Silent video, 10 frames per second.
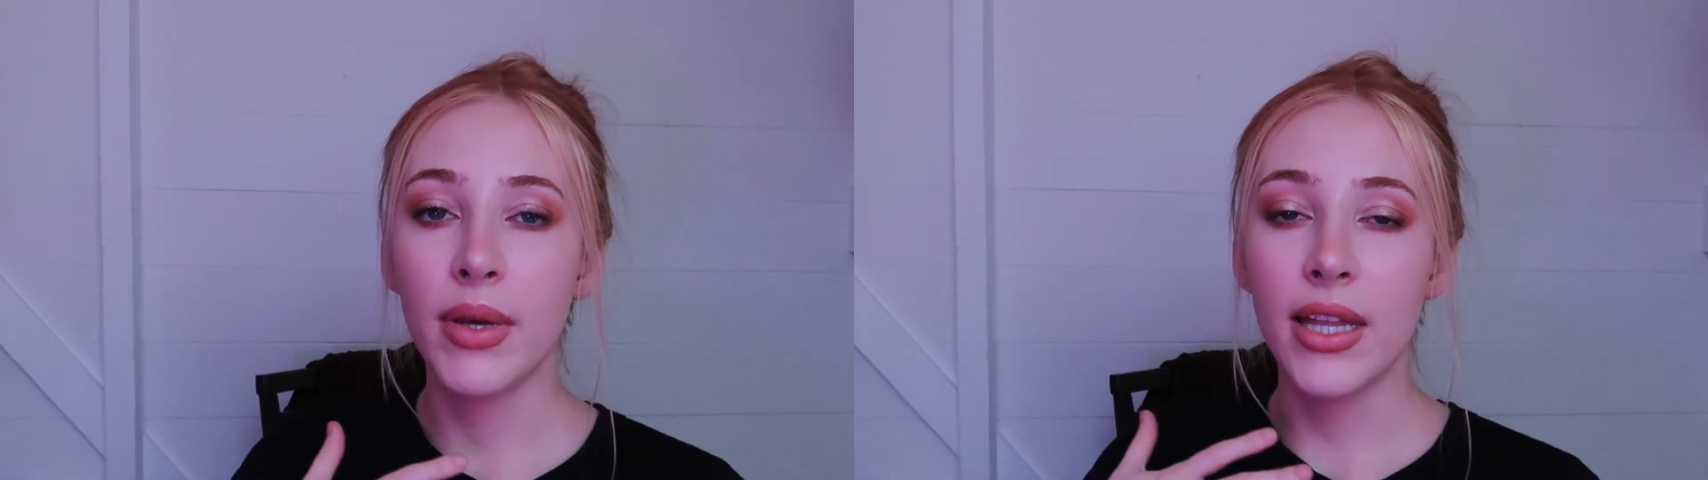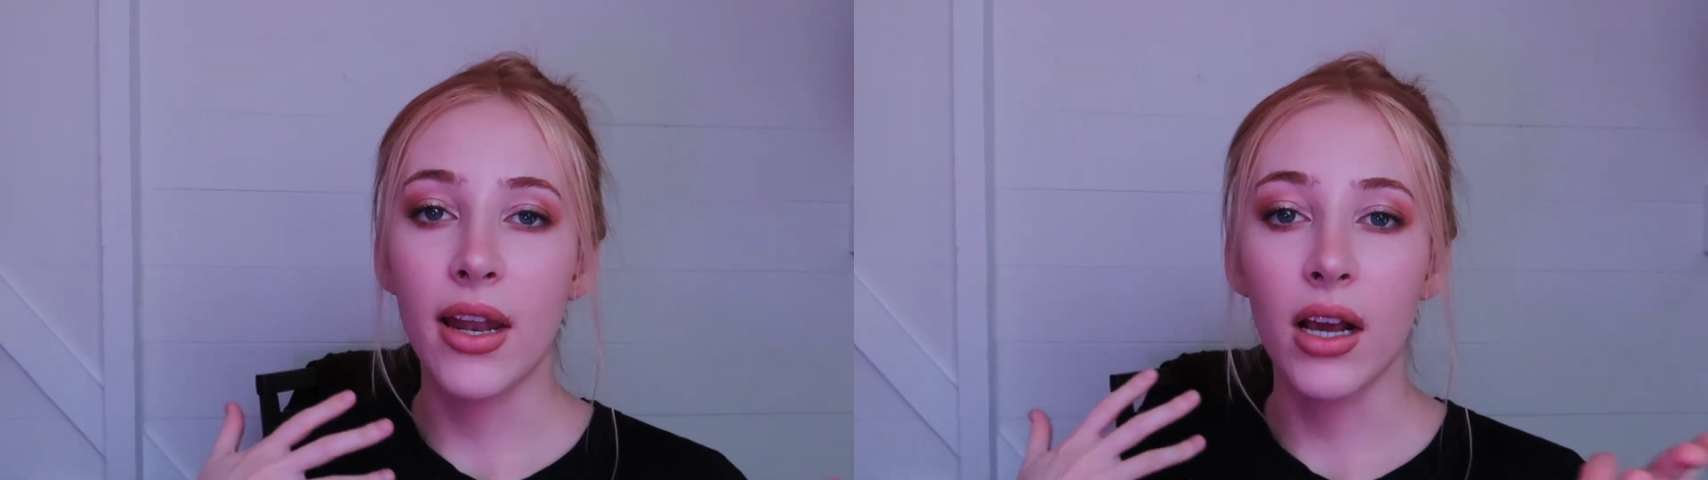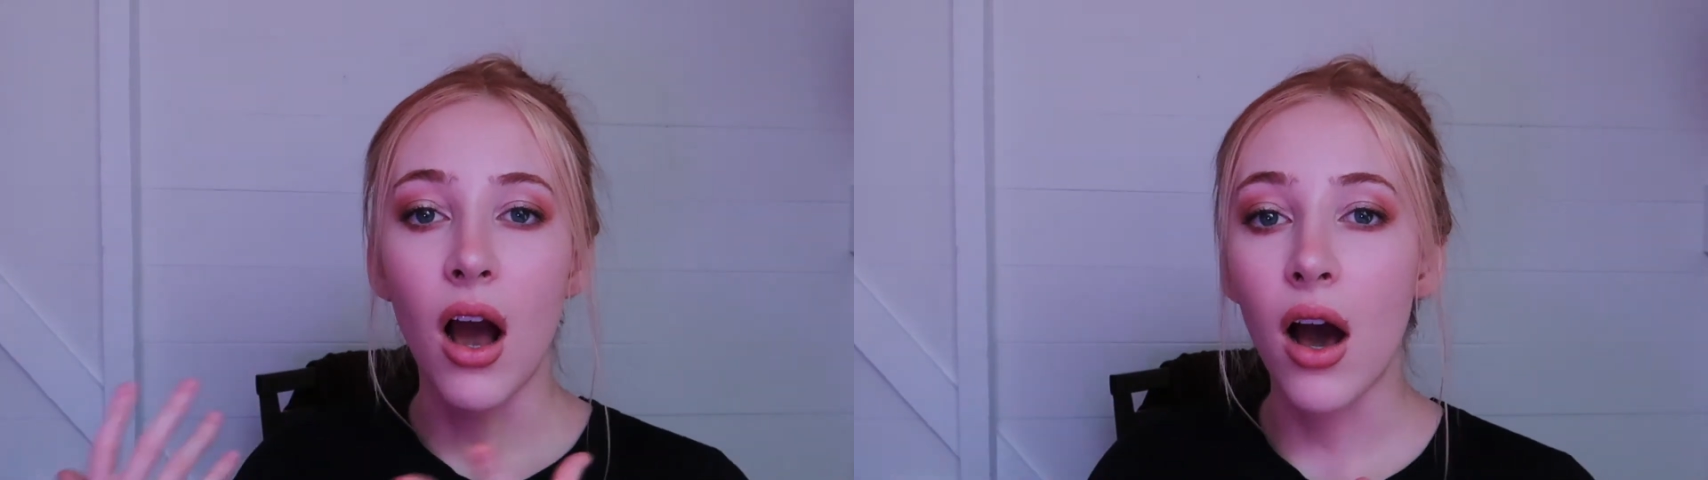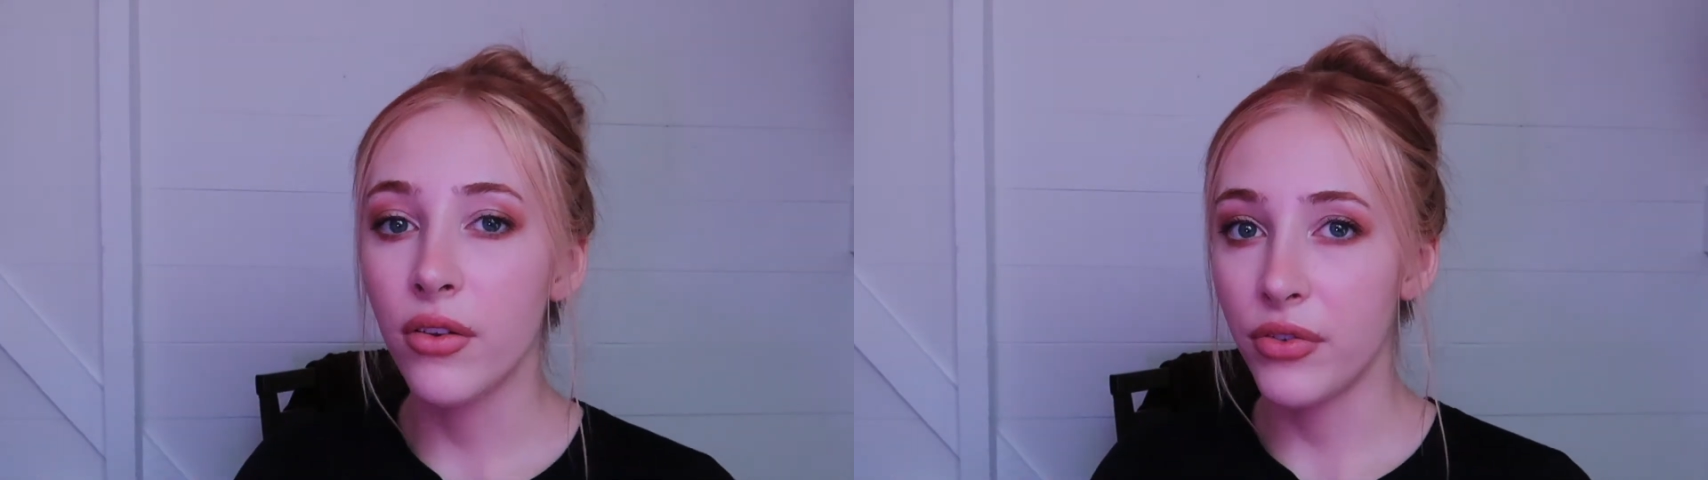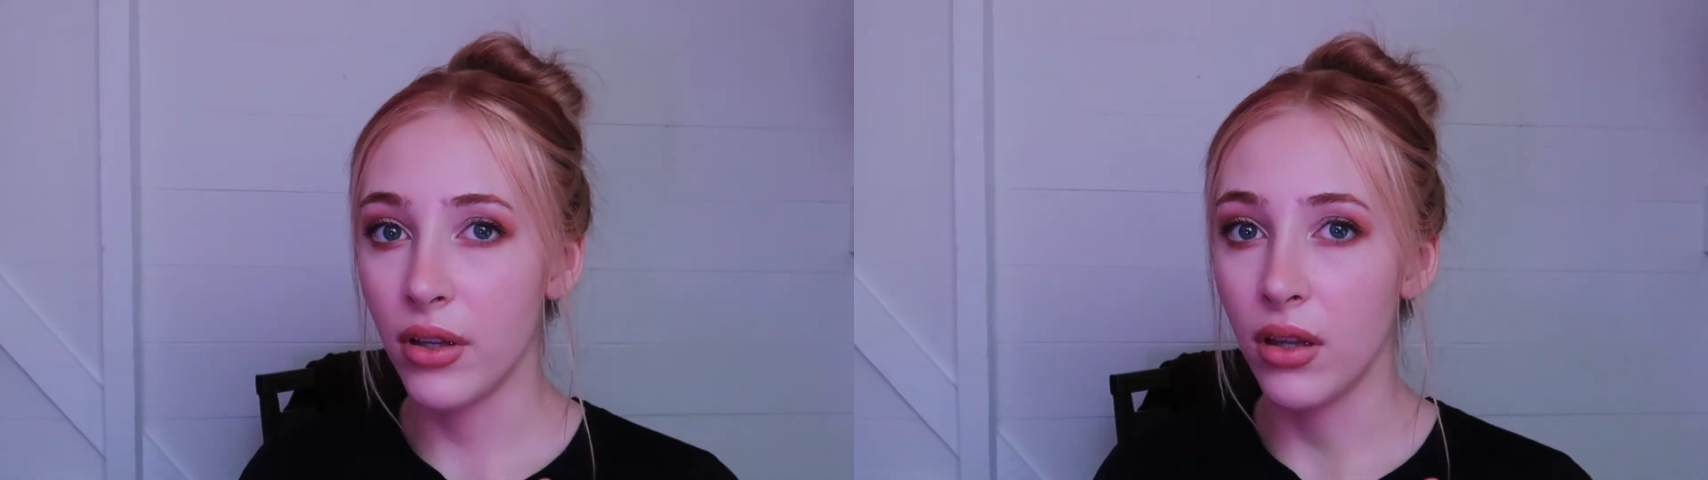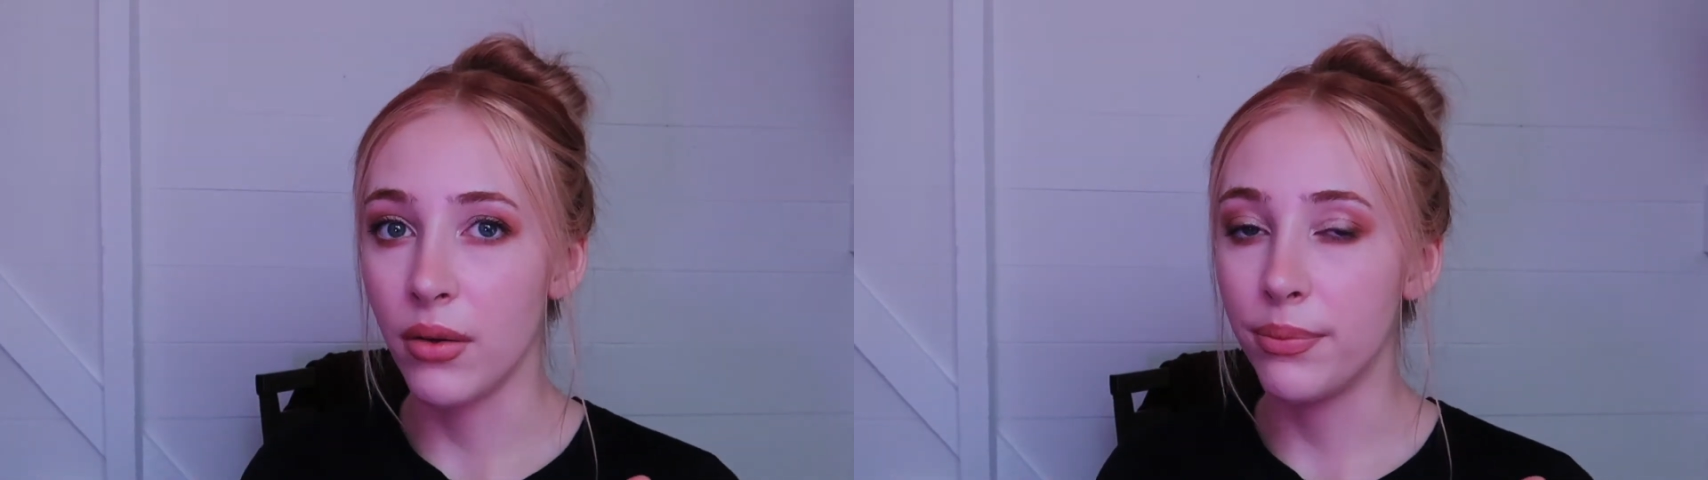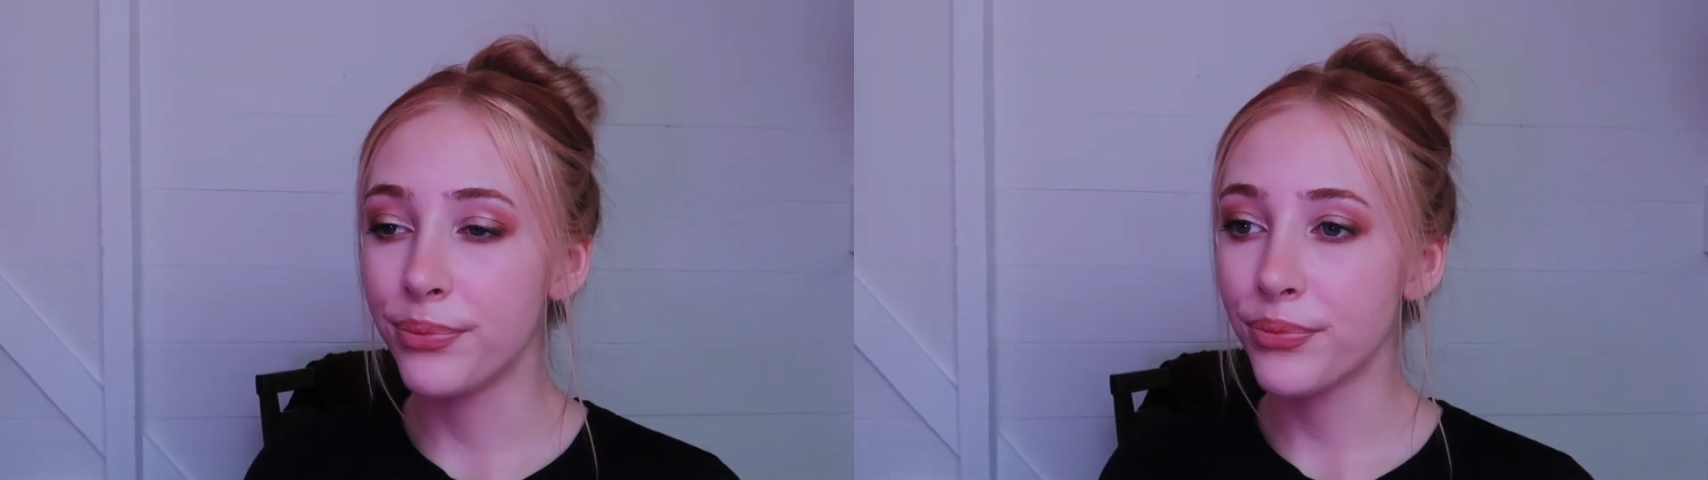and then I can't feel them.